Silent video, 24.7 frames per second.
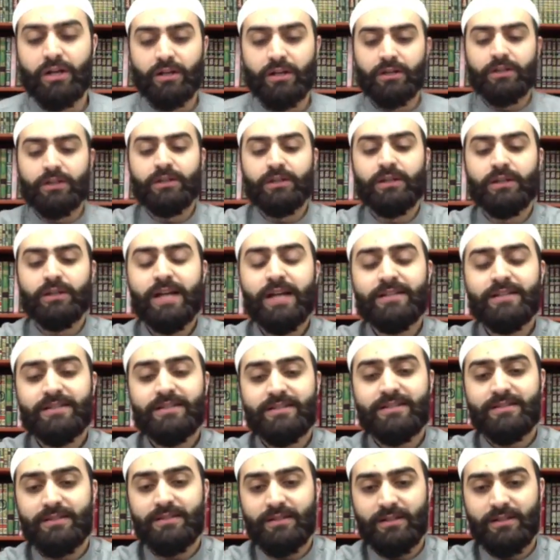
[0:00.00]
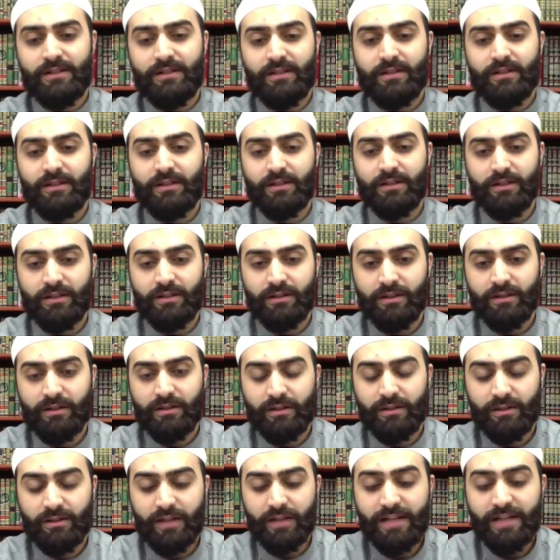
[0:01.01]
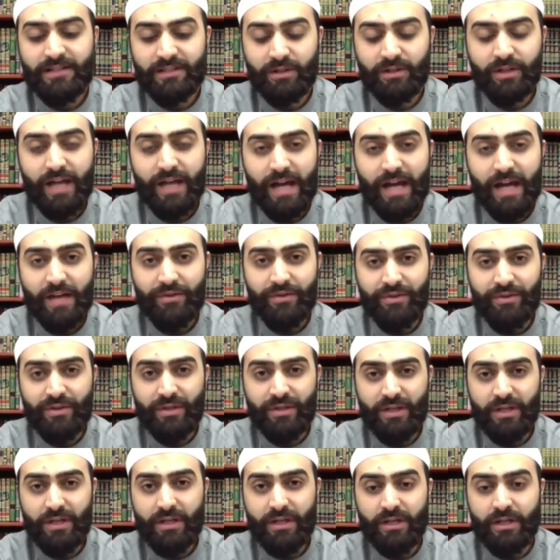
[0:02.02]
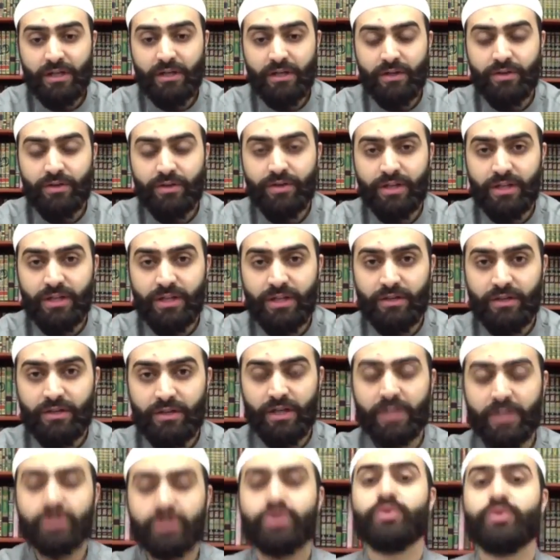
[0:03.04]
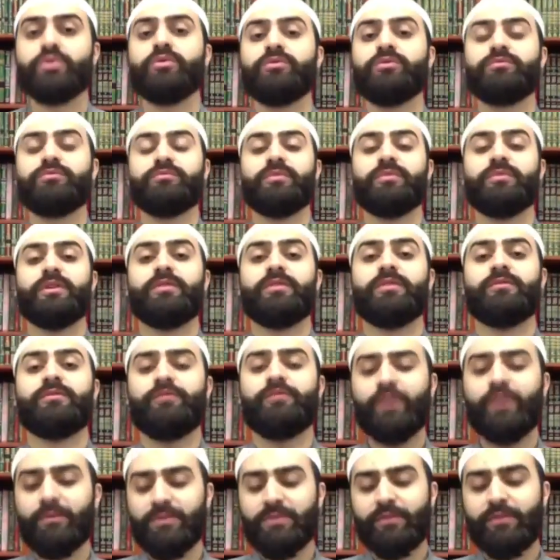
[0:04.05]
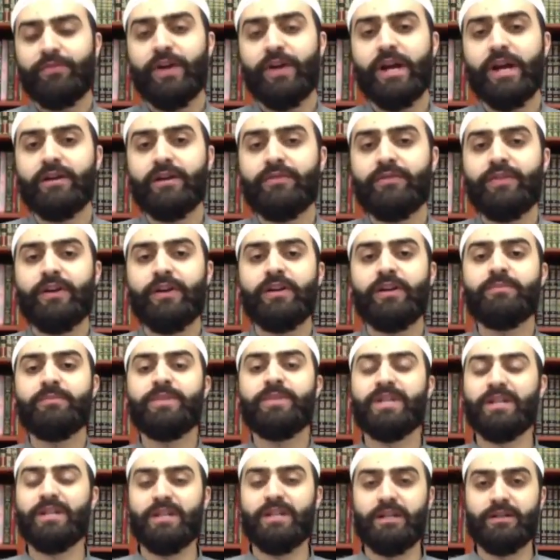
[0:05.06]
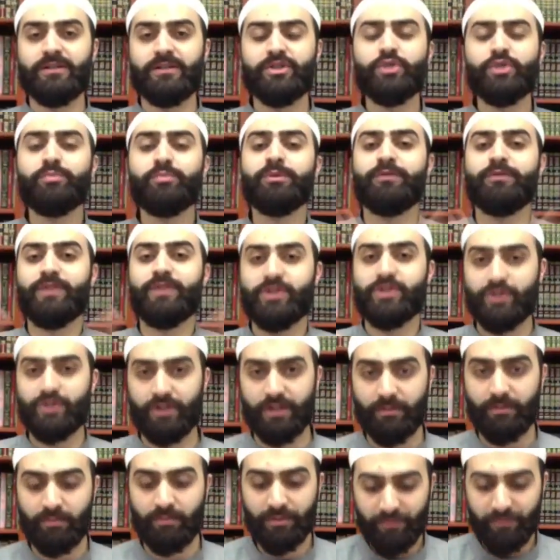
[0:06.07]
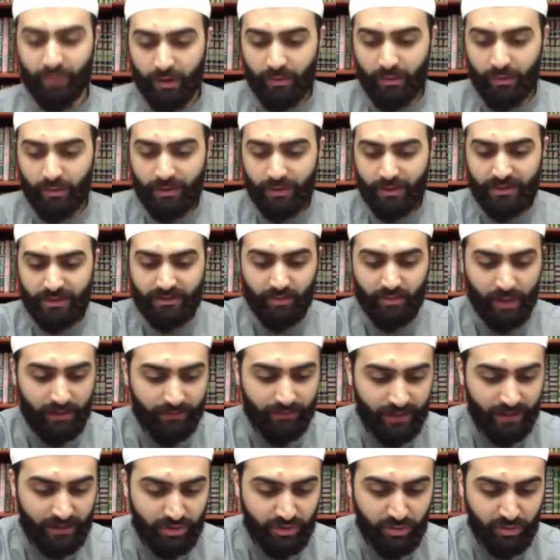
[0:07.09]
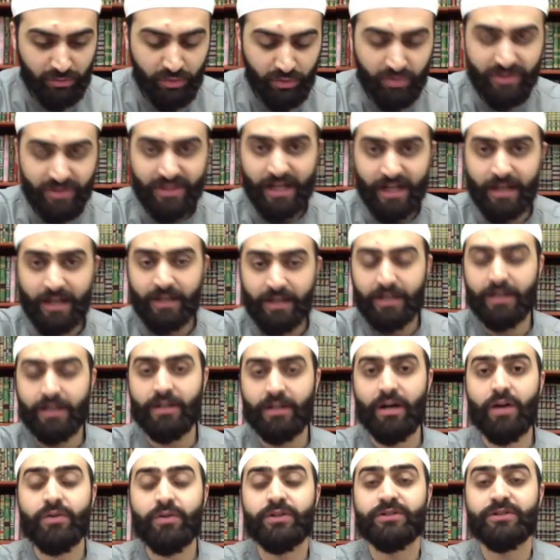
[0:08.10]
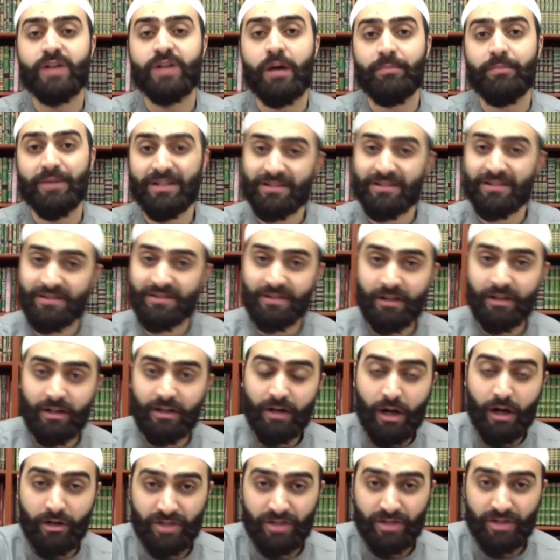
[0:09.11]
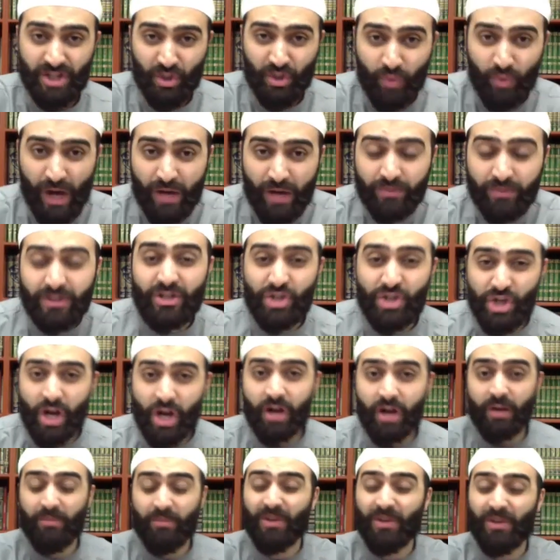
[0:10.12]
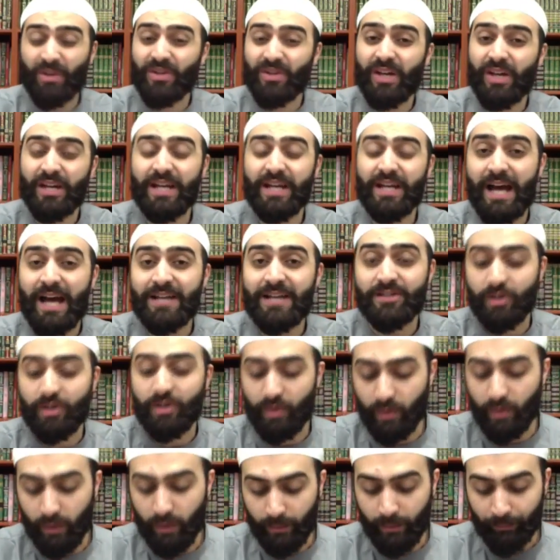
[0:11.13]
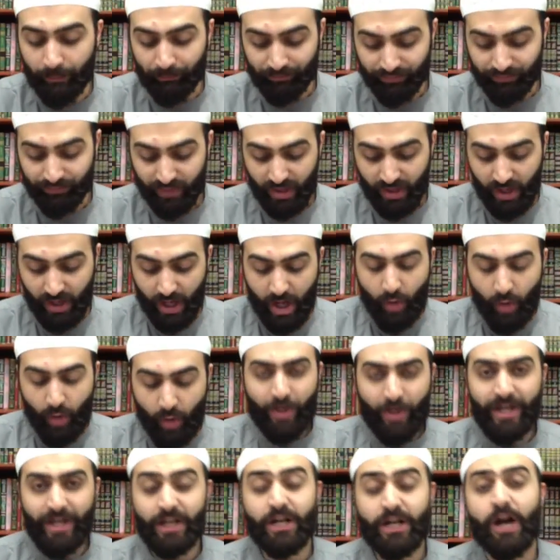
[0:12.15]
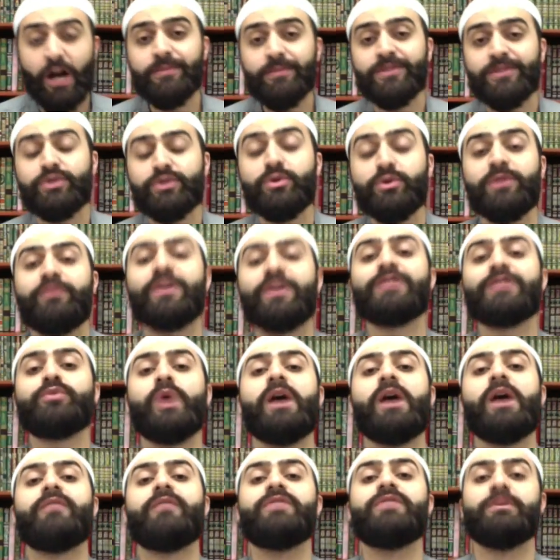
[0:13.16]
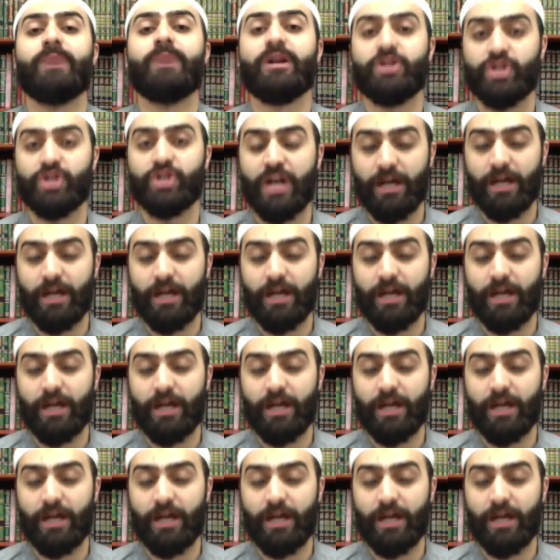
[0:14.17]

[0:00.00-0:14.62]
Let's look at the issue from the very, very beginning, superficially. Before we delve into moon sighting and other topics surrounding Shahr Ramadan as a whole. When it comes to the fatwa of the marja,